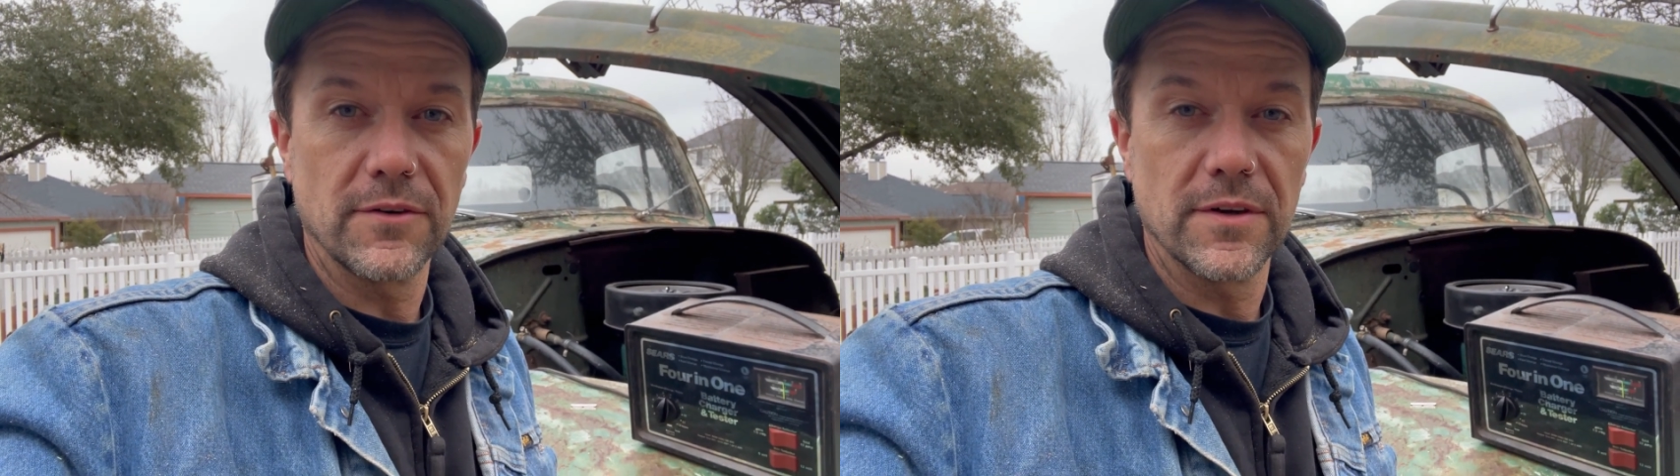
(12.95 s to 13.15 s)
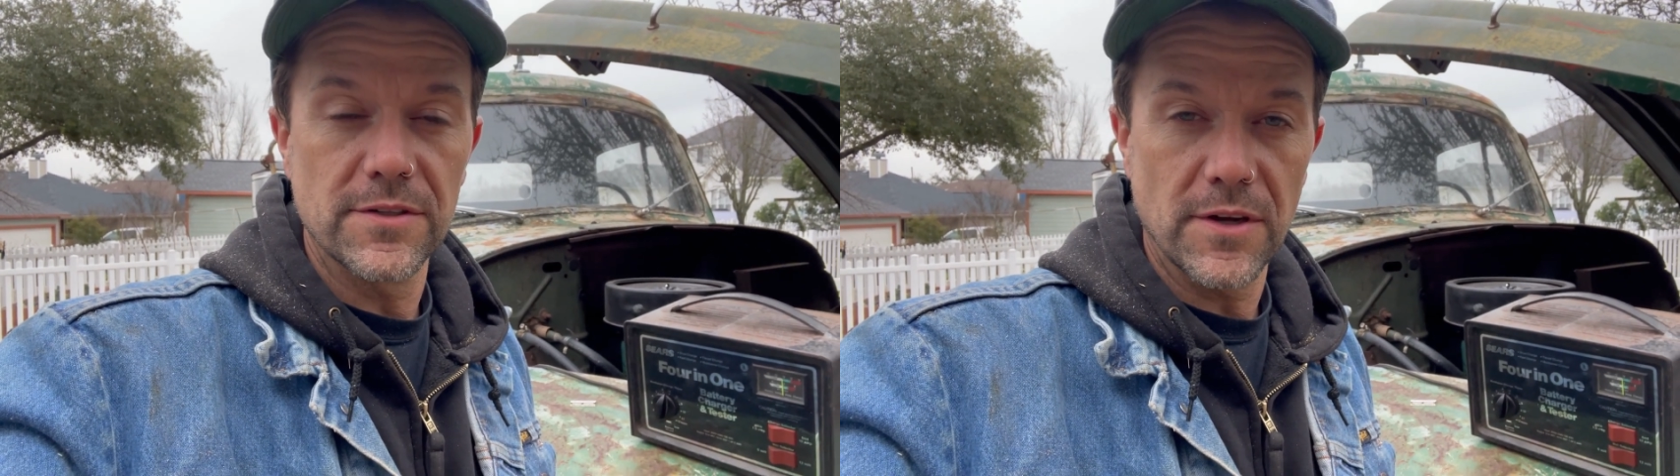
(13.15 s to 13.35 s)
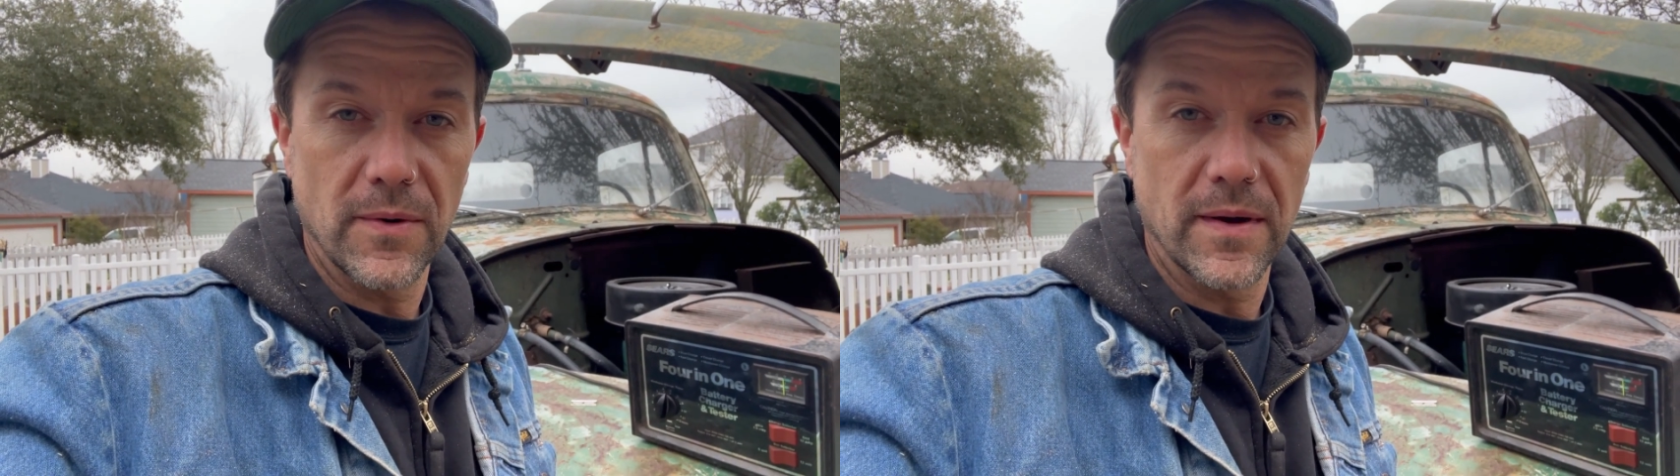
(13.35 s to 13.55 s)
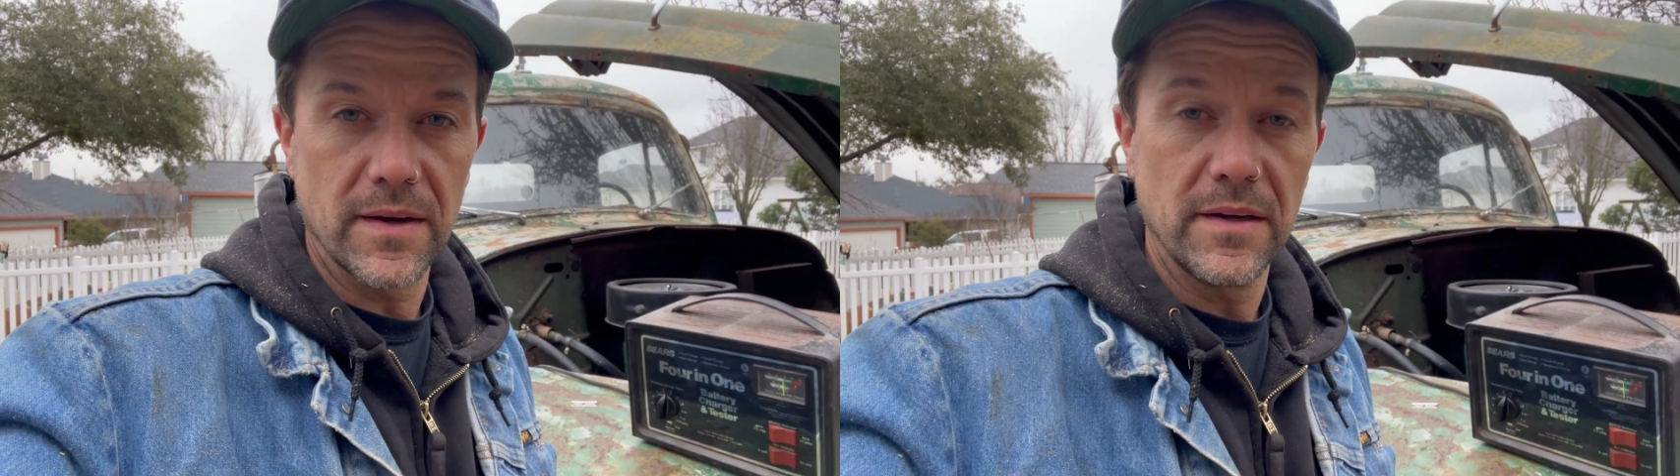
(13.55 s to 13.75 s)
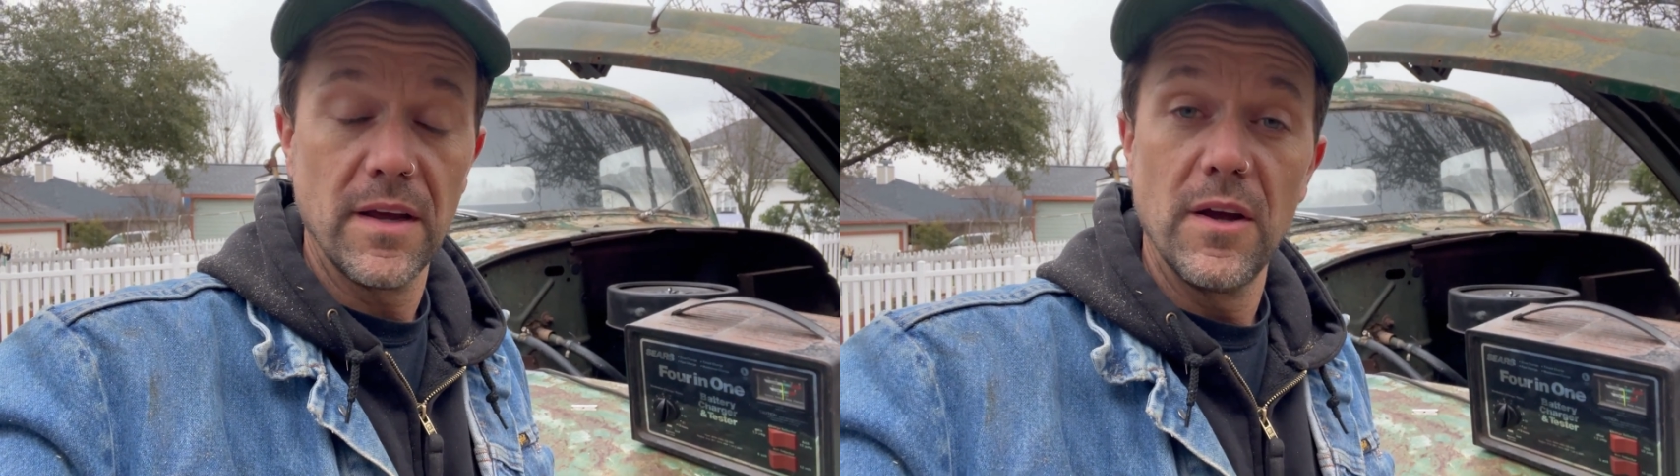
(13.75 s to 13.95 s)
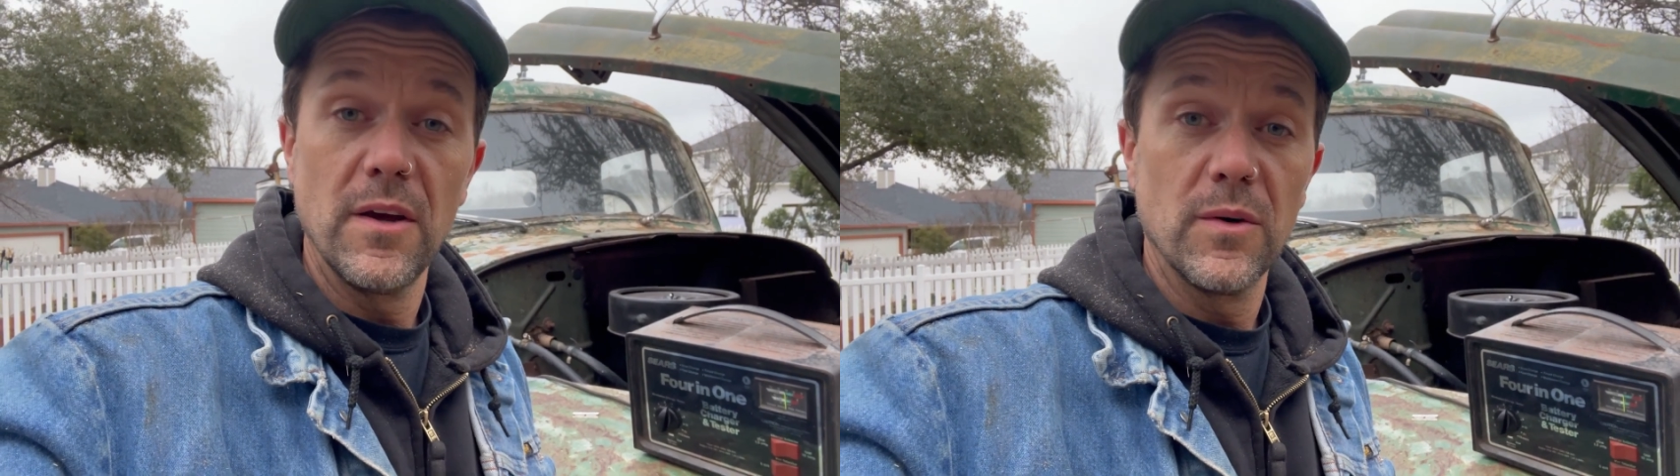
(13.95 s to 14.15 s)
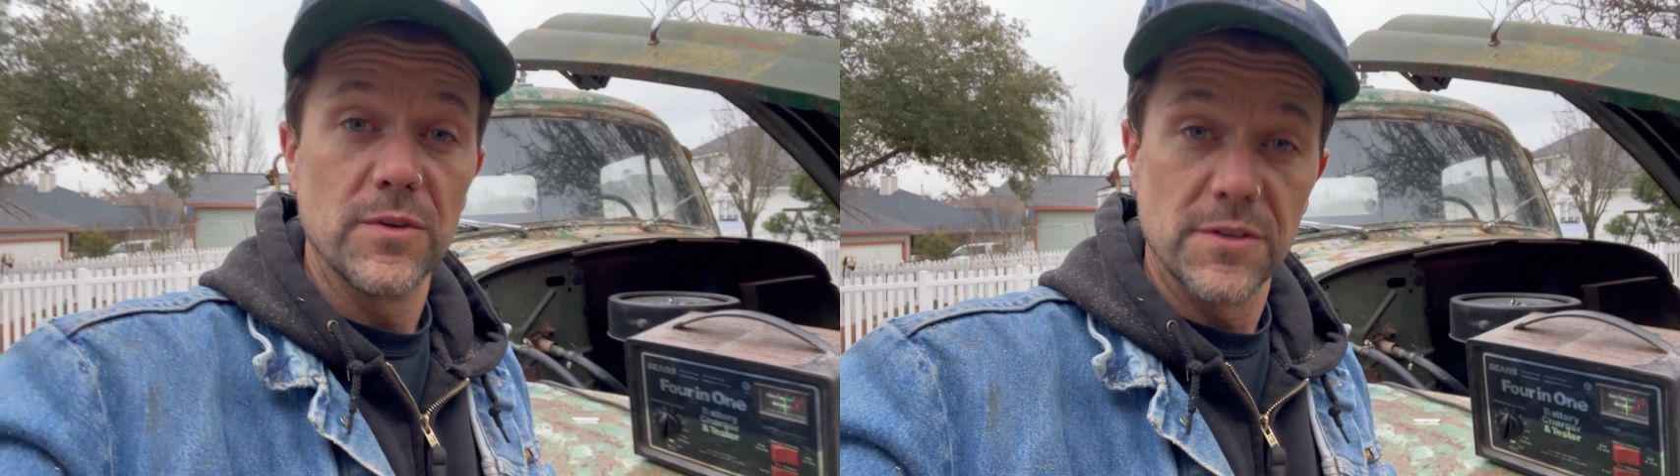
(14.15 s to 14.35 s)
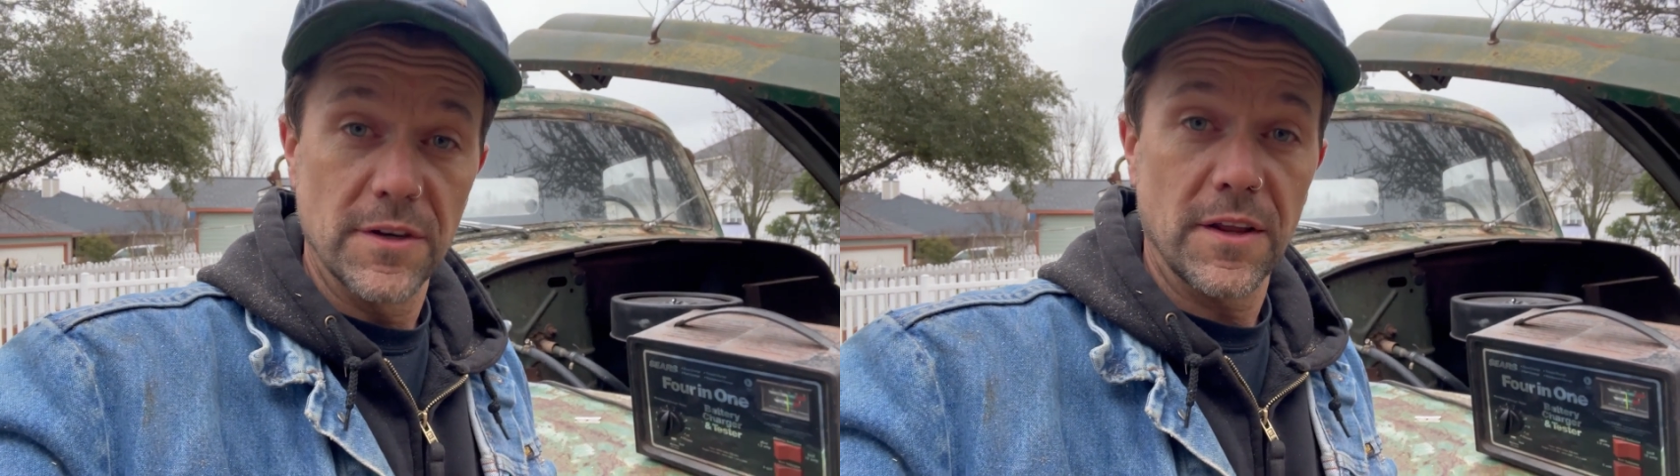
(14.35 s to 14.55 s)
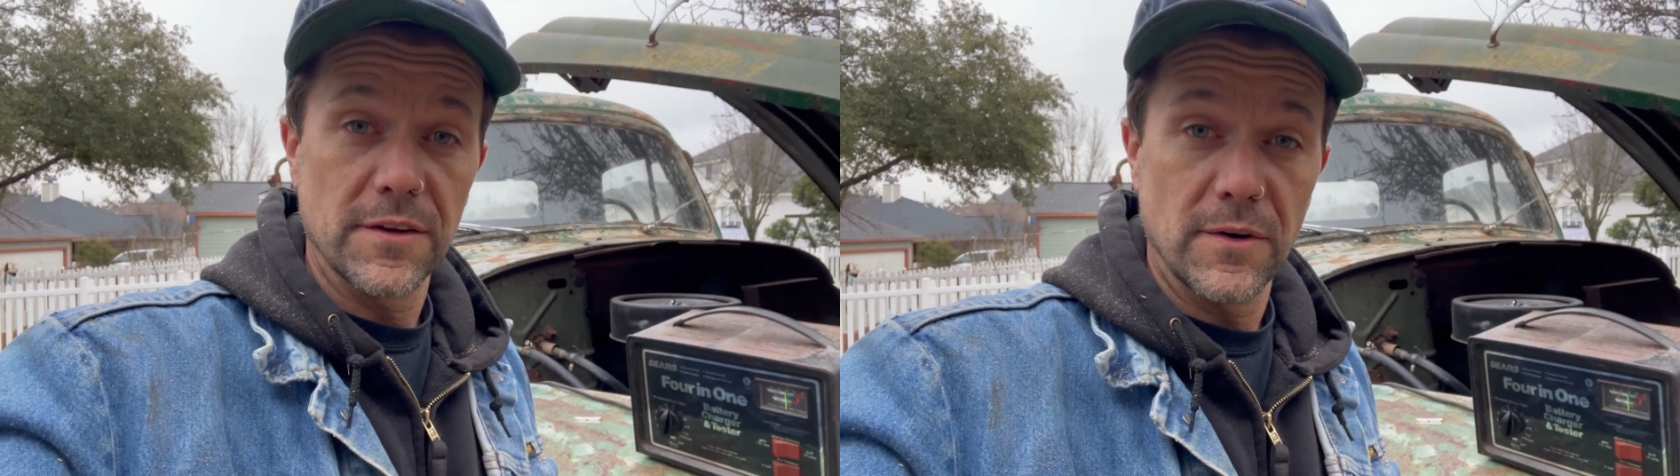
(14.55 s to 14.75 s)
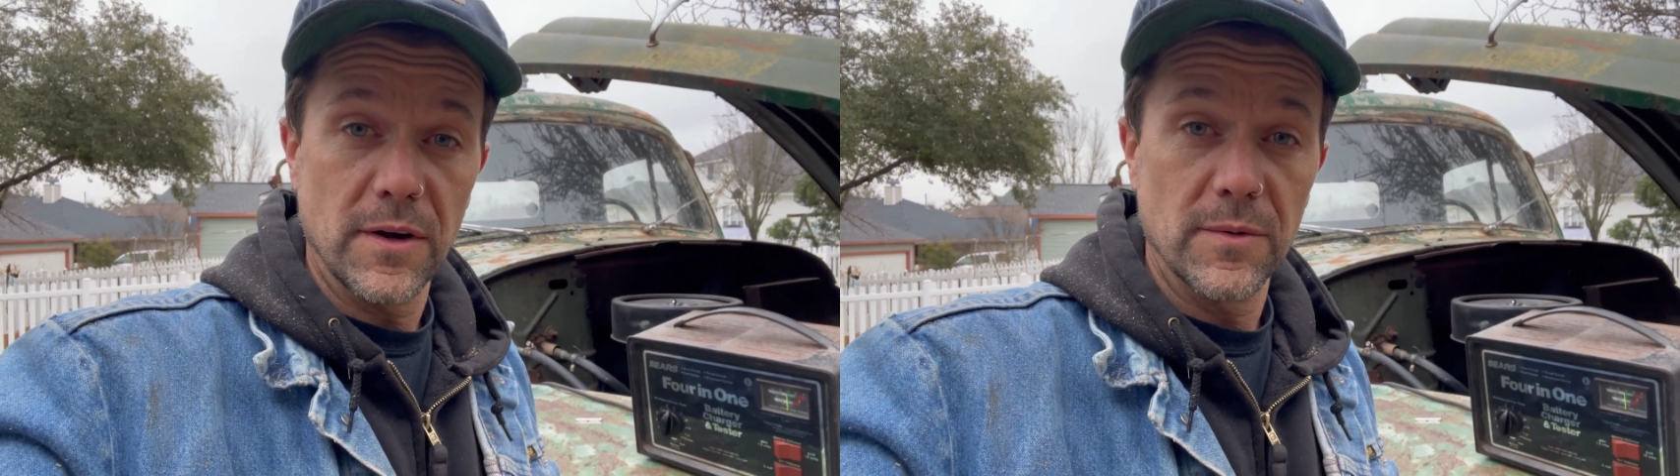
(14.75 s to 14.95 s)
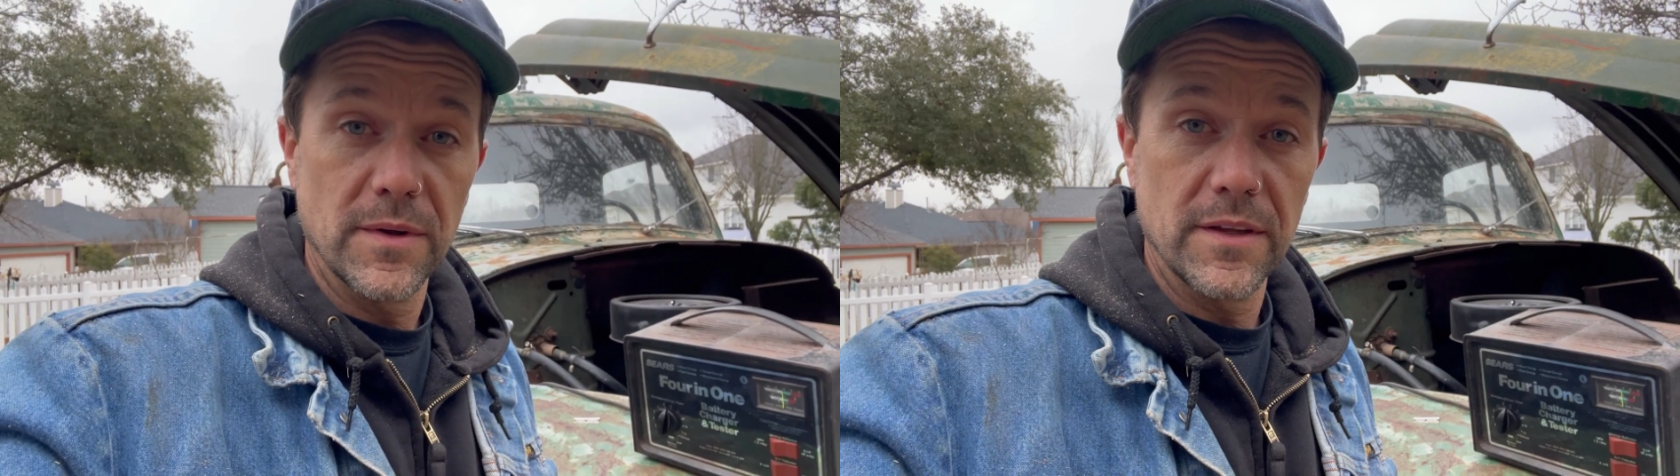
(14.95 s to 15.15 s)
and so on, which there's nothing wrong with.